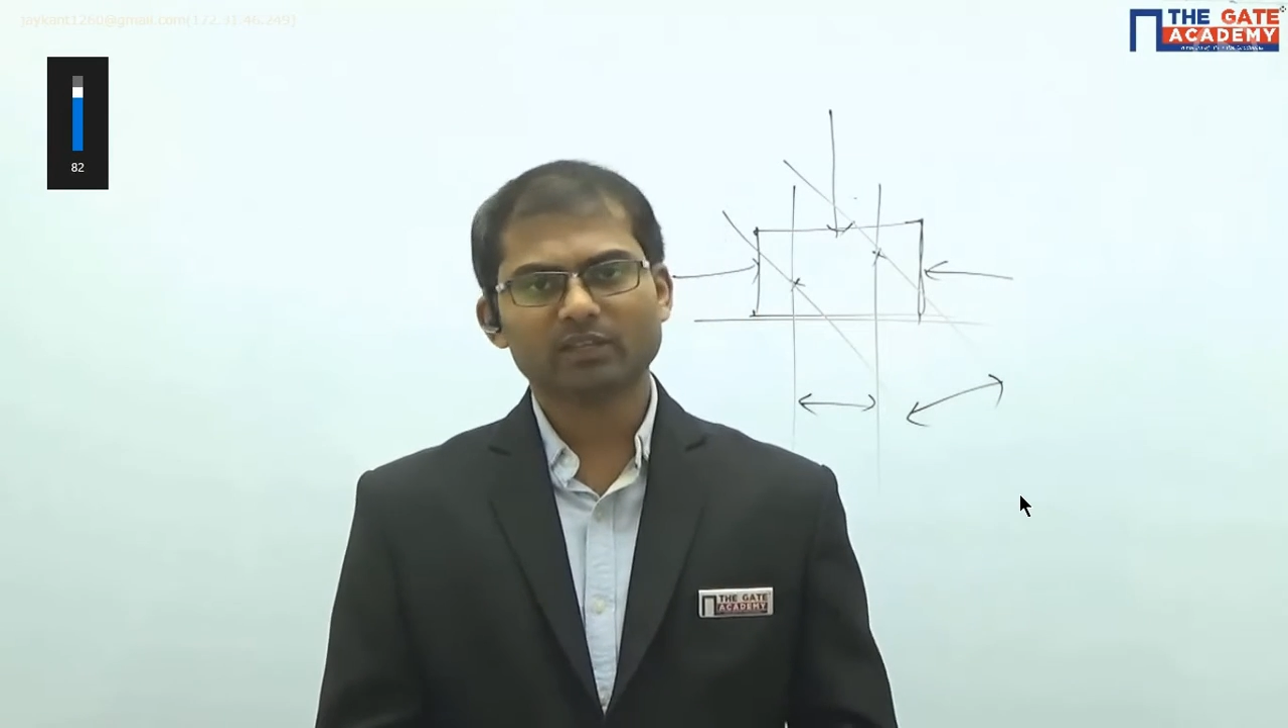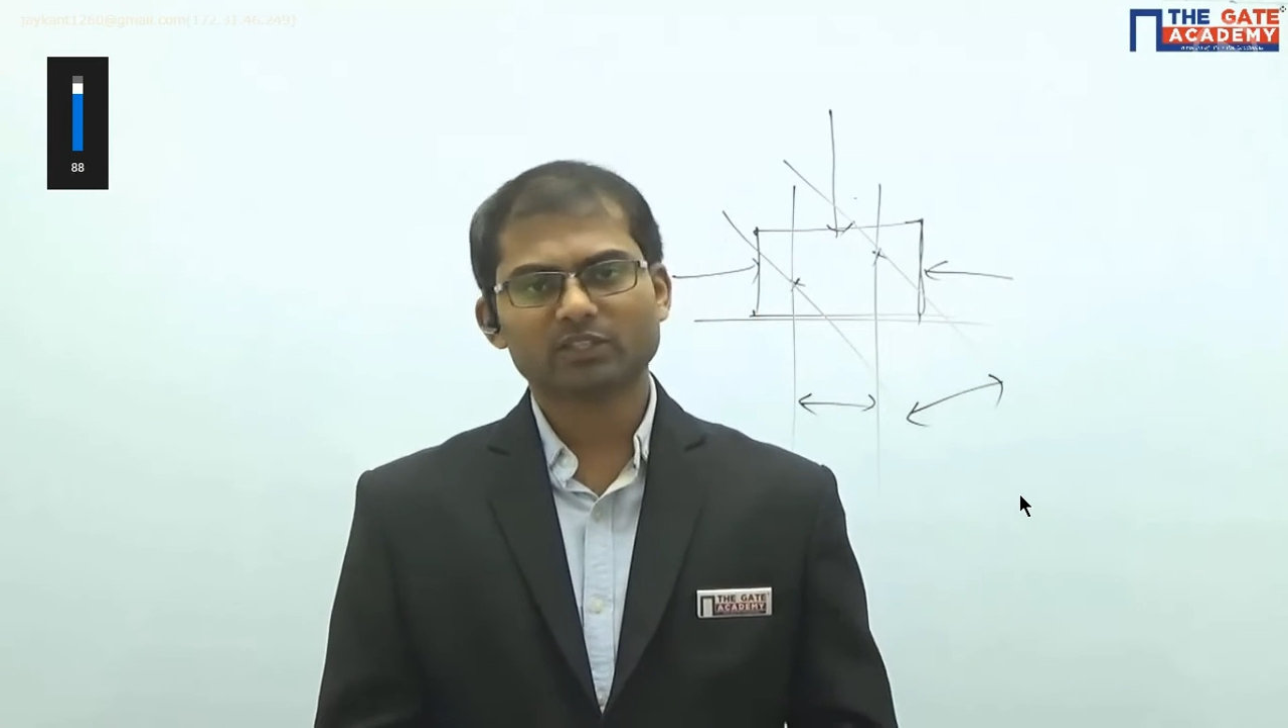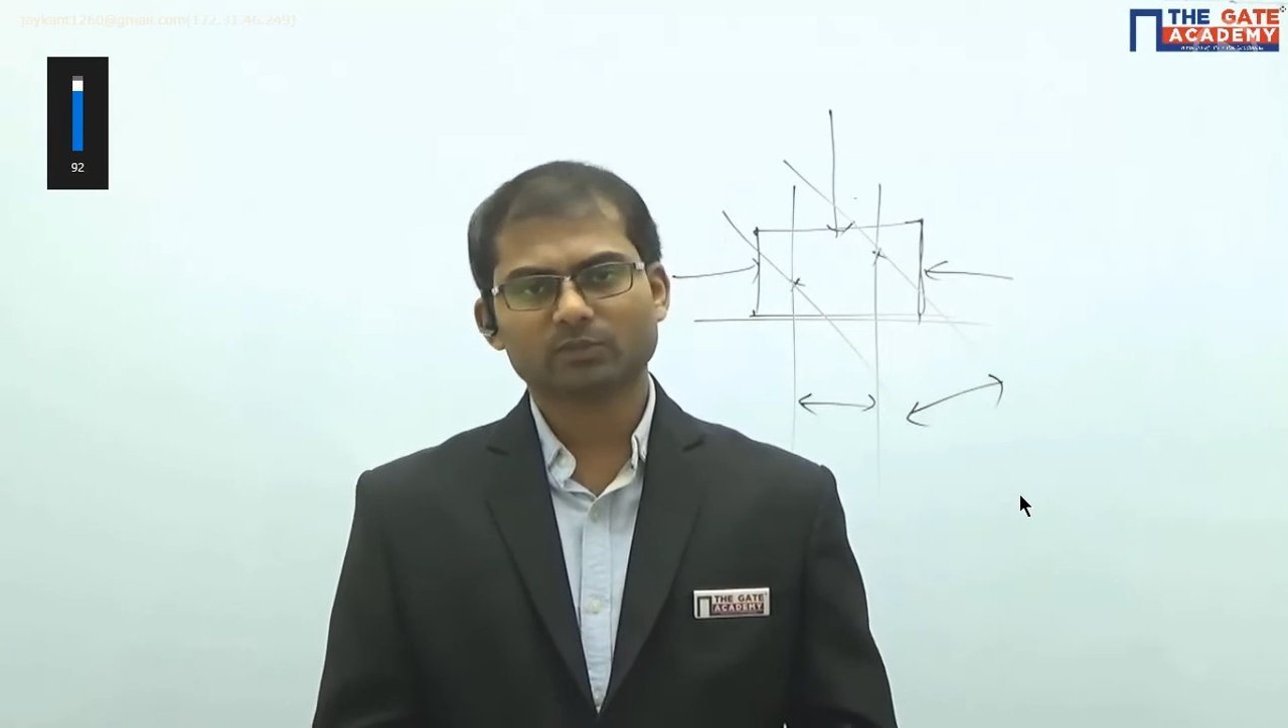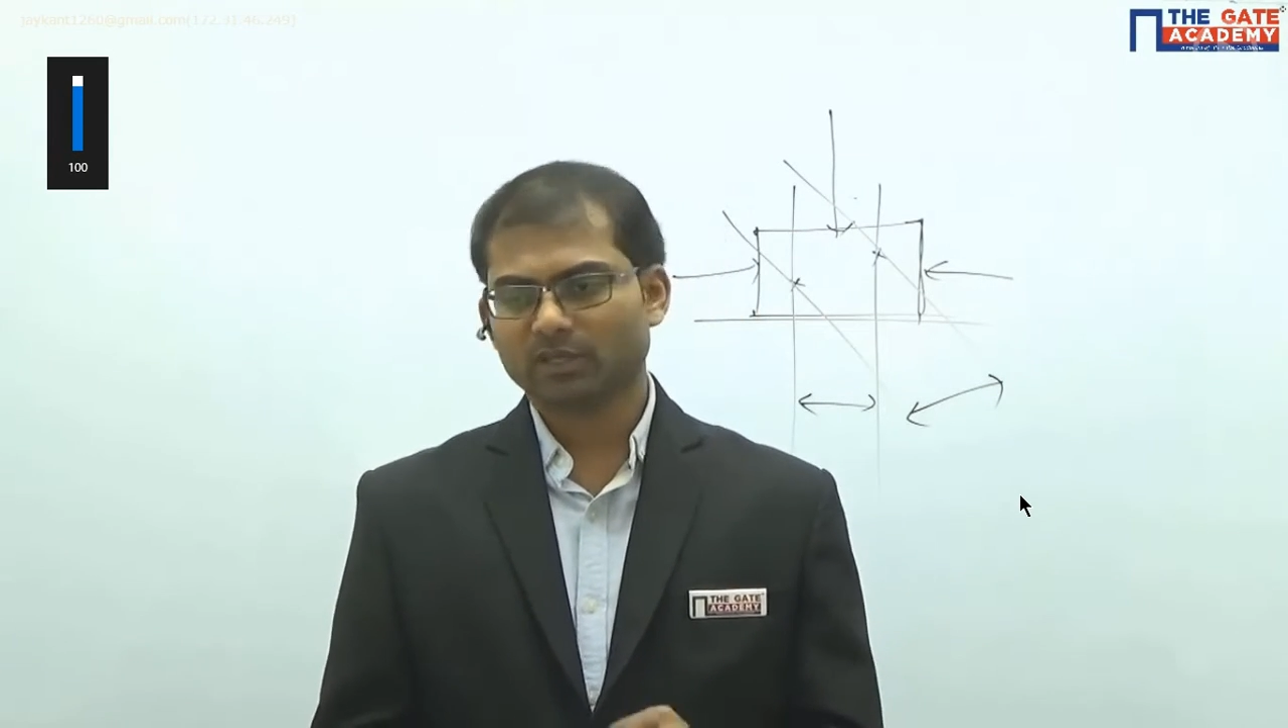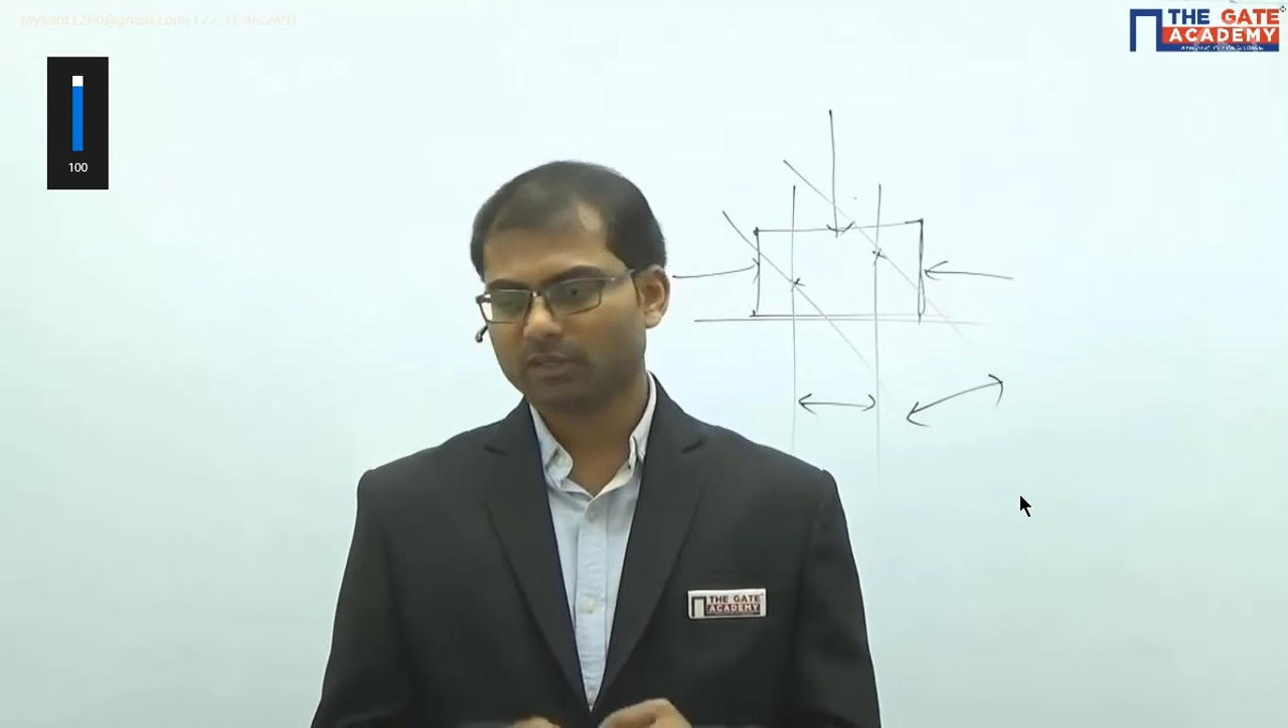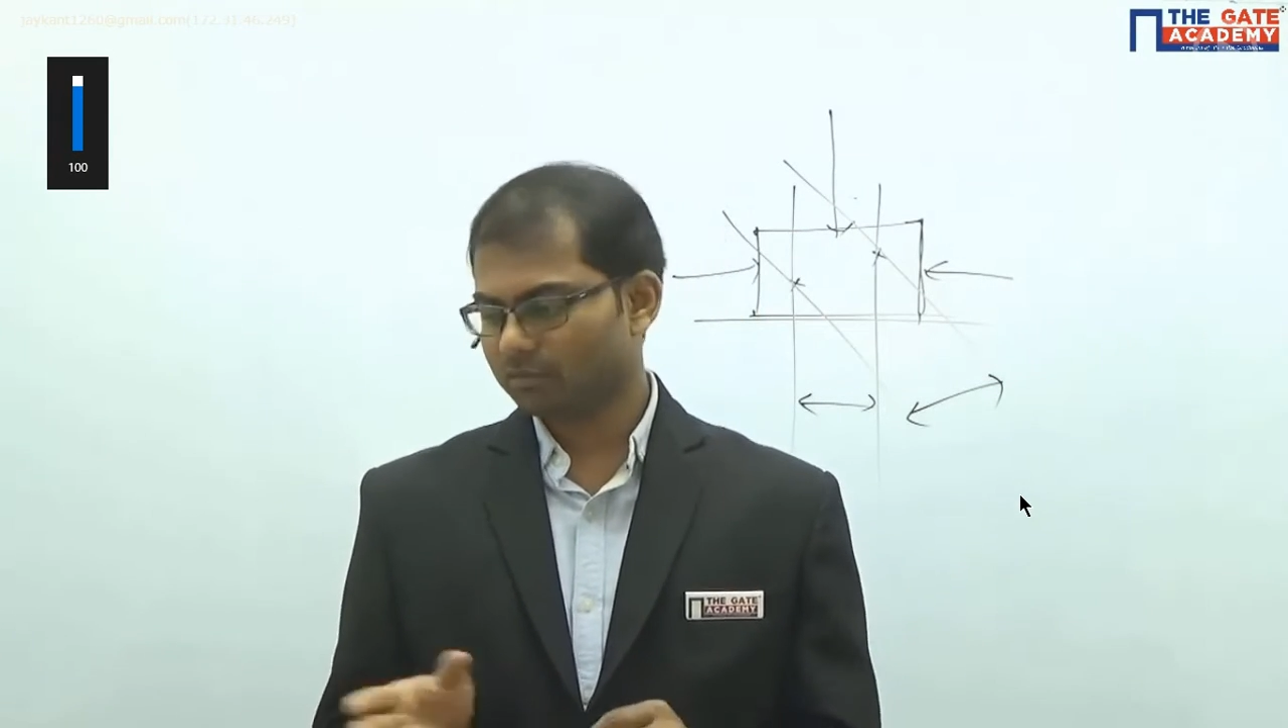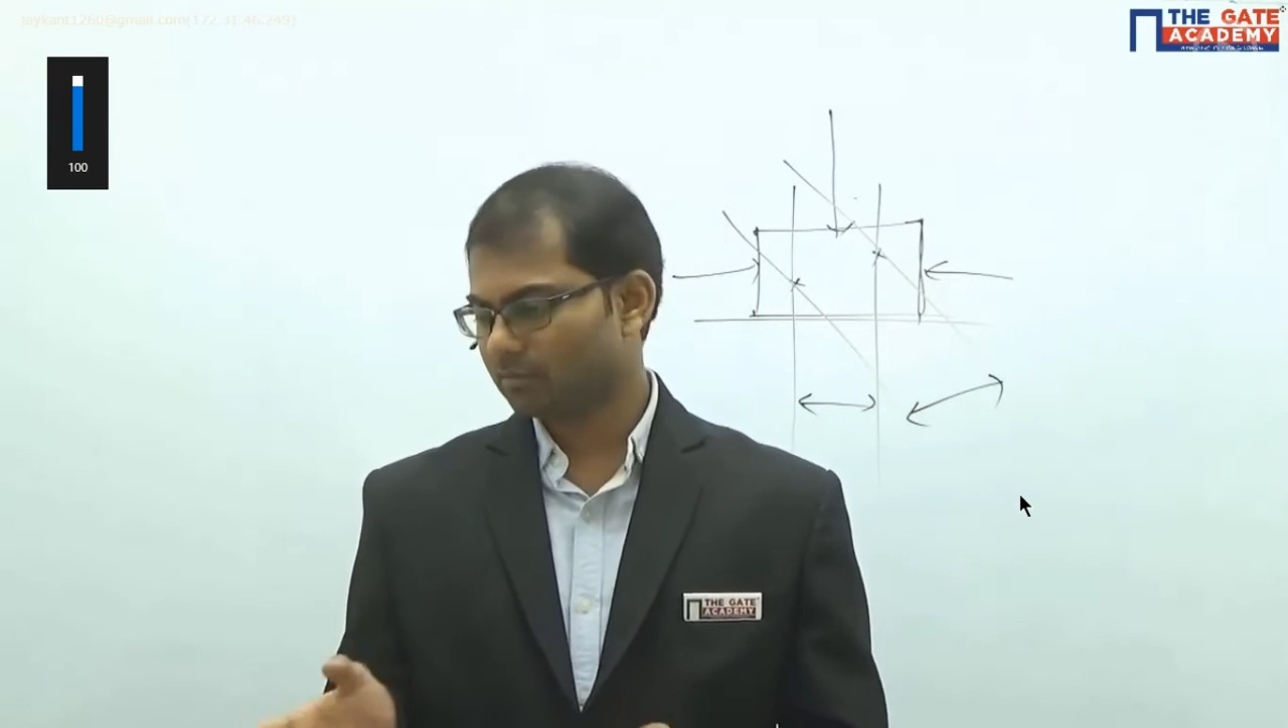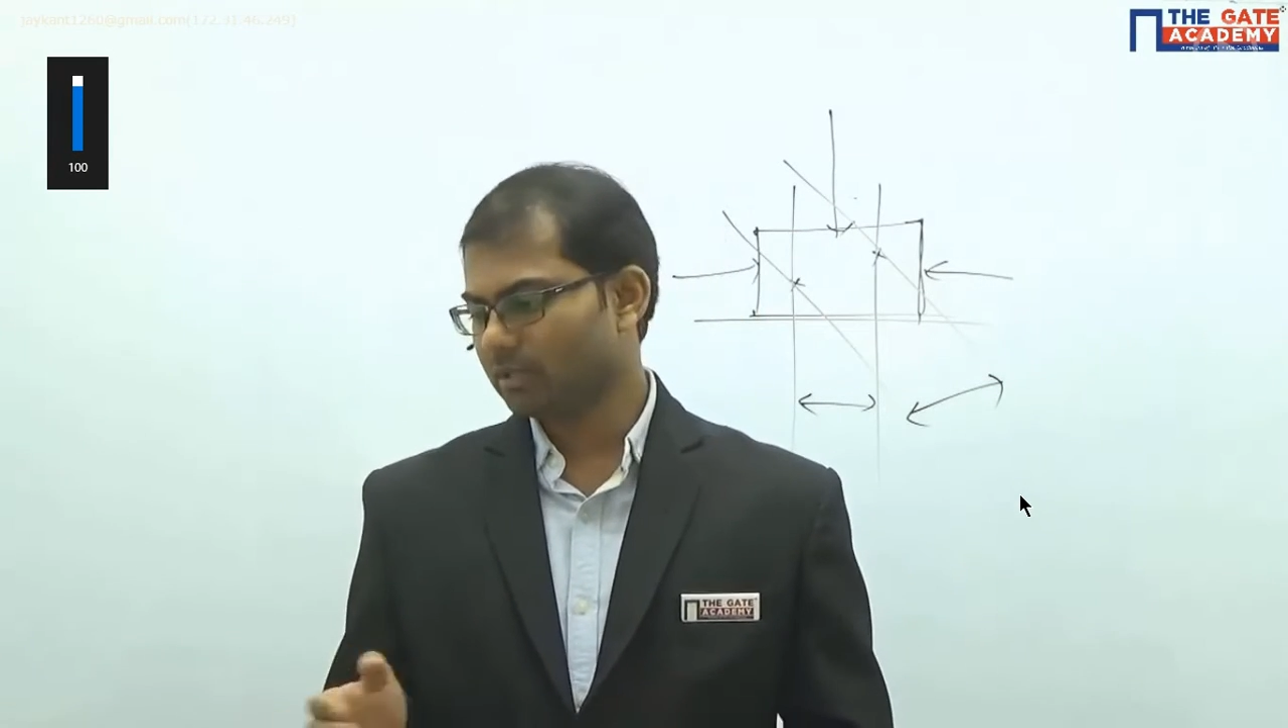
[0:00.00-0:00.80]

explain